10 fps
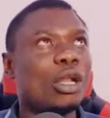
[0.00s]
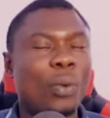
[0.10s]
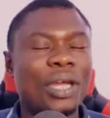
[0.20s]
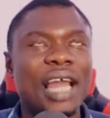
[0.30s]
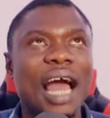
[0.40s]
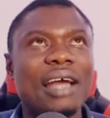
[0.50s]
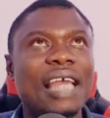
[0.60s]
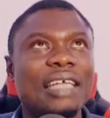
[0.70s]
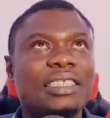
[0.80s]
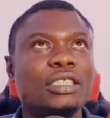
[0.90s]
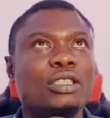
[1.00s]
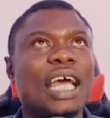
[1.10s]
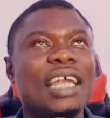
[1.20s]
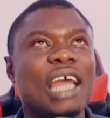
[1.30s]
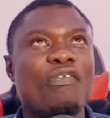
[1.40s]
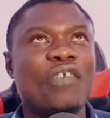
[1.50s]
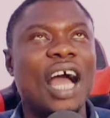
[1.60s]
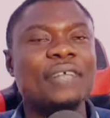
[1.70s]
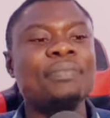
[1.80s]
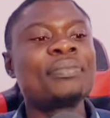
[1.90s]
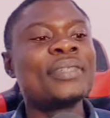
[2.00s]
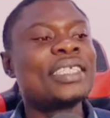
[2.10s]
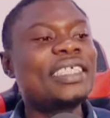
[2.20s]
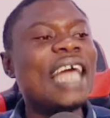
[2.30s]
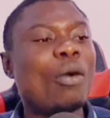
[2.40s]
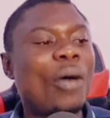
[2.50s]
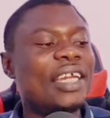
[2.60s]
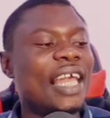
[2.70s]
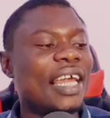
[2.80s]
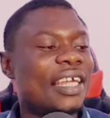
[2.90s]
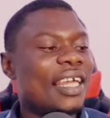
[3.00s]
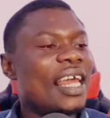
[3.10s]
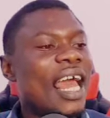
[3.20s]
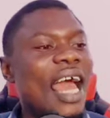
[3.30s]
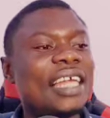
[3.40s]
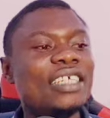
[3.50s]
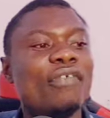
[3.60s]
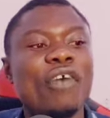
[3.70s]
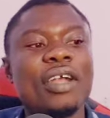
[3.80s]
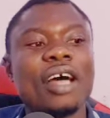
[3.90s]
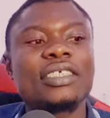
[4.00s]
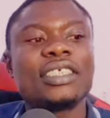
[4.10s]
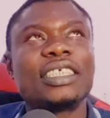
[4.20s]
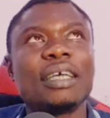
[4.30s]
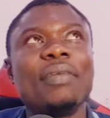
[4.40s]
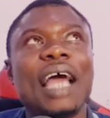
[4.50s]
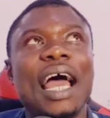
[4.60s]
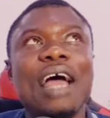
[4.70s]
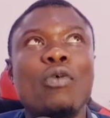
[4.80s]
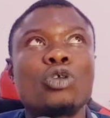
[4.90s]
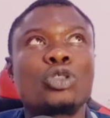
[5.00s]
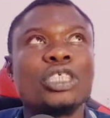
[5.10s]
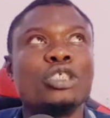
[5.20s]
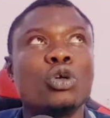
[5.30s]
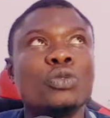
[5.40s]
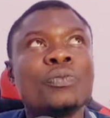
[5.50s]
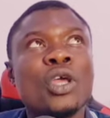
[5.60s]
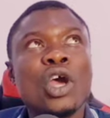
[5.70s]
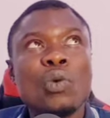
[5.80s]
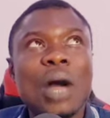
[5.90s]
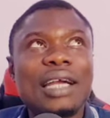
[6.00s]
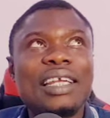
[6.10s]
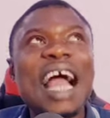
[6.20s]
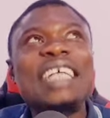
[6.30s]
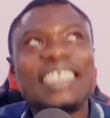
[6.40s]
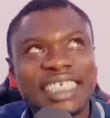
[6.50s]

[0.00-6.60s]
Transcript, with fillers: win a reacted at the affair. Sarkodie. Any Yvonne Nelson sem ya eko si no. Wa react